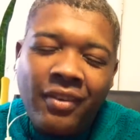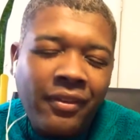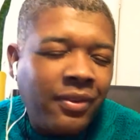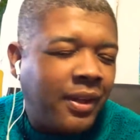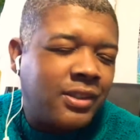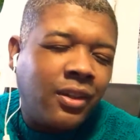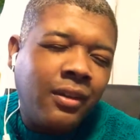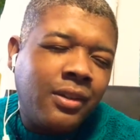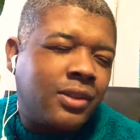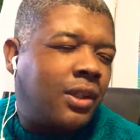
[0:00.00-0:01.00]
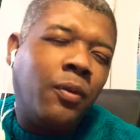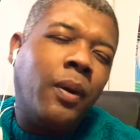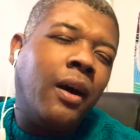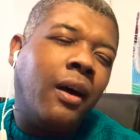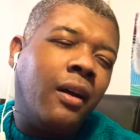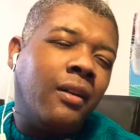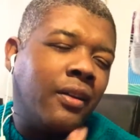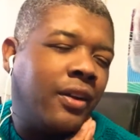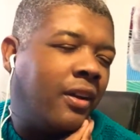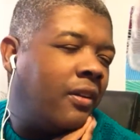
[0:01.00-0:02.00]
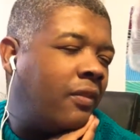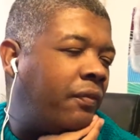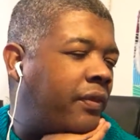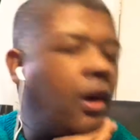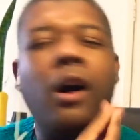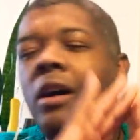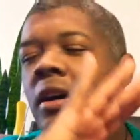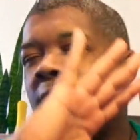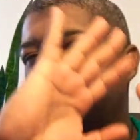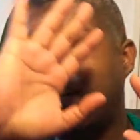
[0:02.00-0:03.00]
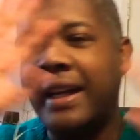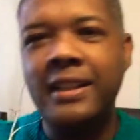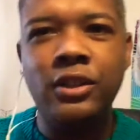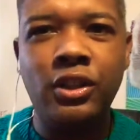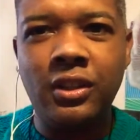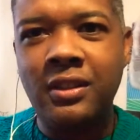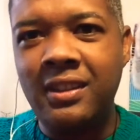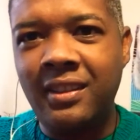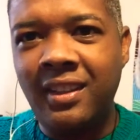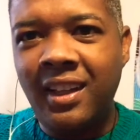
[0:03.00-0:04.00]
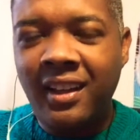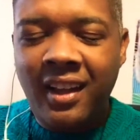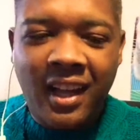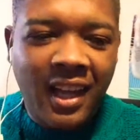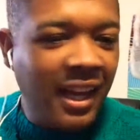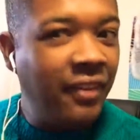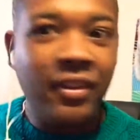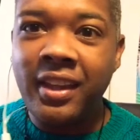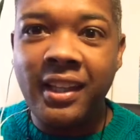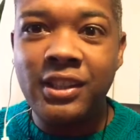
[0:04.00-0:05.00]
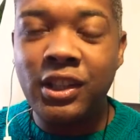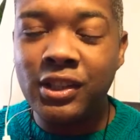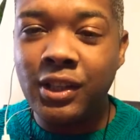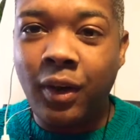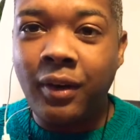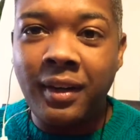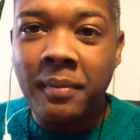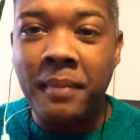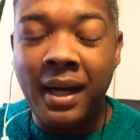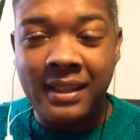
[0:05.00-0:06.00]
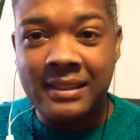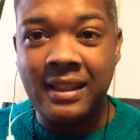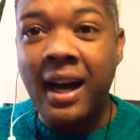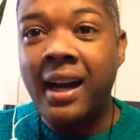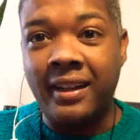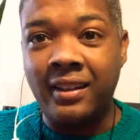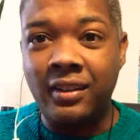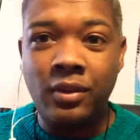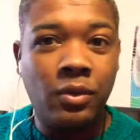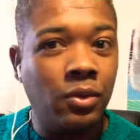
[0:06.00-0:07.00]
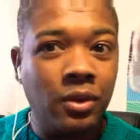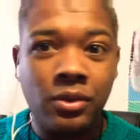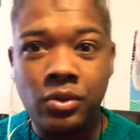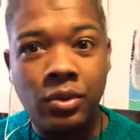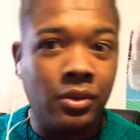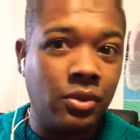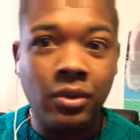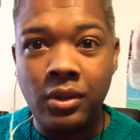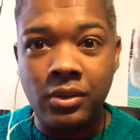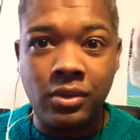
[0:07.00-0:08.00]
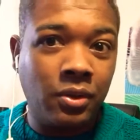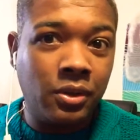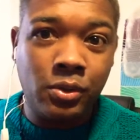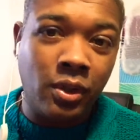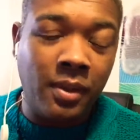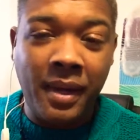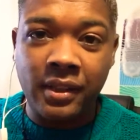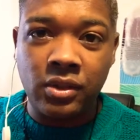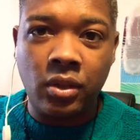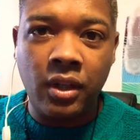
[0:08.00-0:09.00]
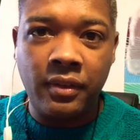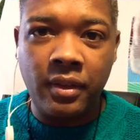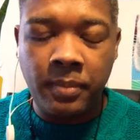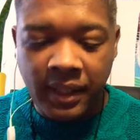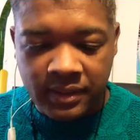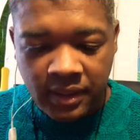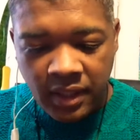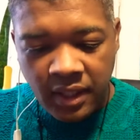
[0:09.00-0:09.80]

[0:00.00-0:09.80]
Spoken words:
Everything is going so well, you know, God and the angels and everything is just on my side. You know, kudos, kudos, kudos, kudos to the max all over the place.